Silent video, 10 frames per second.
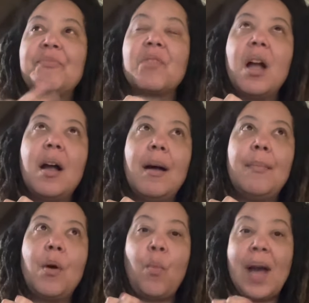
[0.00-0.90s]

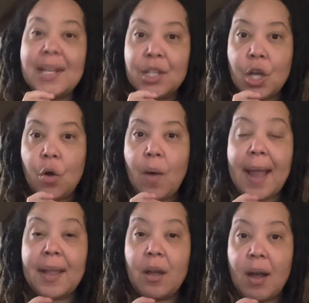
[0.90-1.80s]
a while ago,
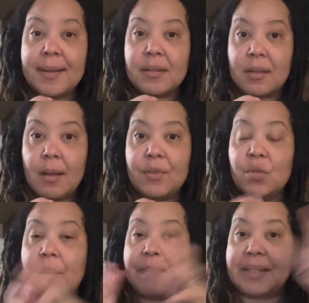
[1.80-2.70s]
I got some
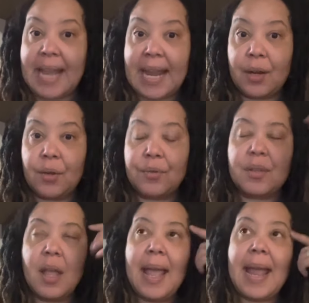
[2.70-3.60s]
sweet
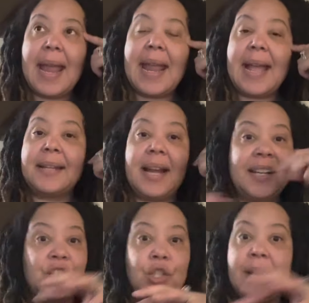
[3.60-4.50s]
potatoes, and
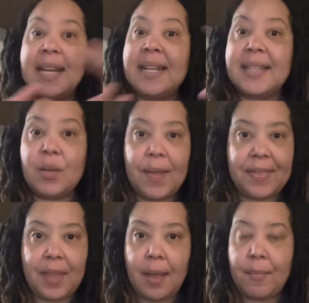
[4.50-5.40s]
I didn't do anything
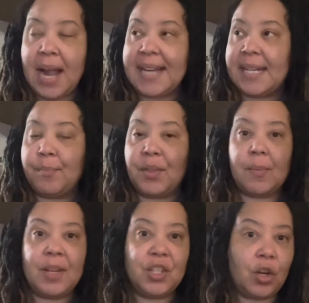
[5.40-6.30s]
with them. I didn't put
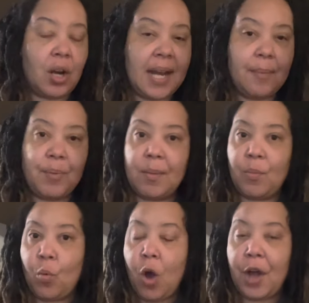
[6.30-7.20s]
them in dirt. I didn't put them
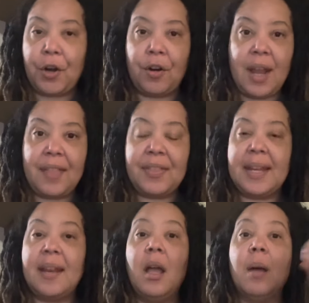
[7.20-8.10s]
in water,
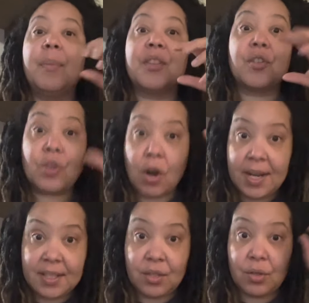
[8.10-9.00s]
nothing. But they're
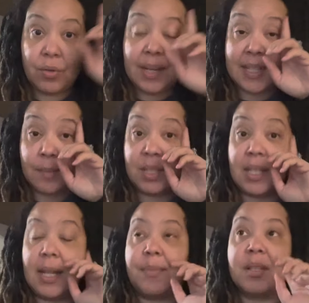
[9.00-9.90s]
starting to get some
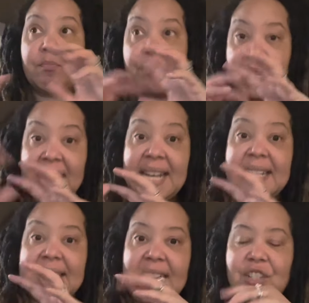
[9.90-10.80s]
slips,
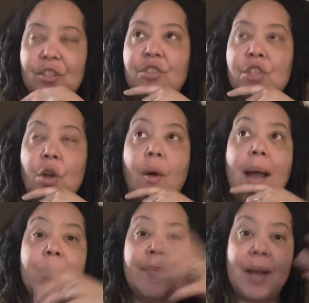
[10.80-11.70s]
beginning stages. So
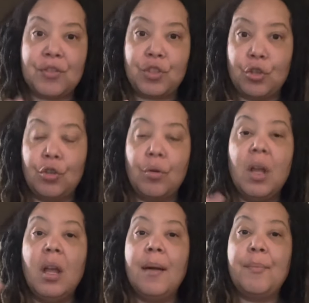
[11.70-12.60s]
I'm about to
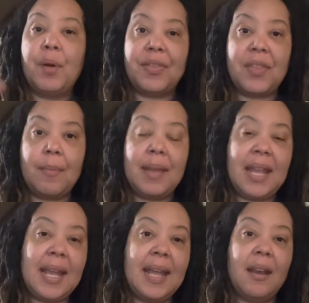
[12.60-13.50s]
put them
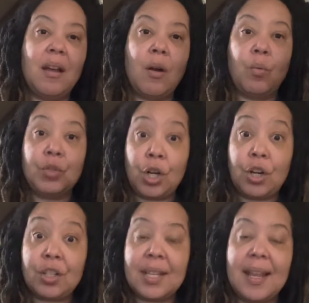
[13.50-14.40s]
in
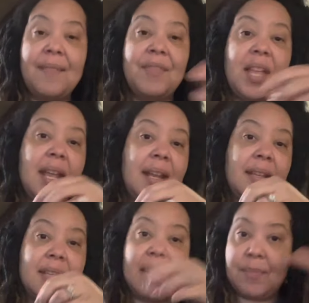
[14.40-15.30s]
dirt and
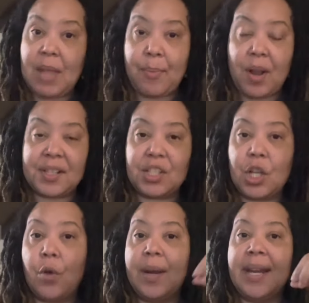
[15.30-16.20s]
then keep that process
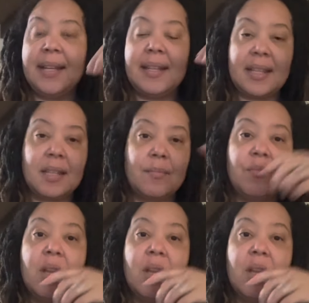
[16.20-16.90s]
going, get them